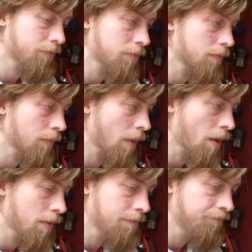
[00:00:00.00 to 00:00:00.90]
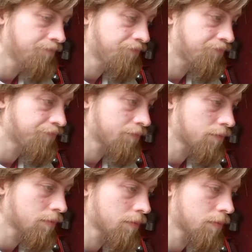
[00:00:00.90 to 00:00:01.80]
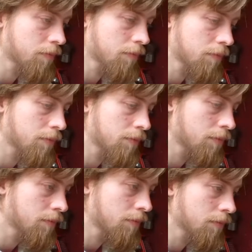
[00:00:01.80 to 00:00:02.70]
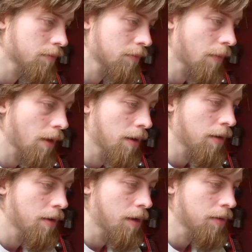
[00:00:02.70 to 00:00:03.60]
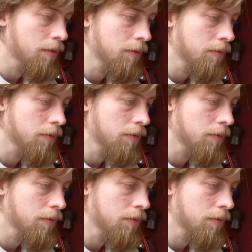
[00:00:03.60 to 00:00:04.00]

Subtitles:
Nothing is said.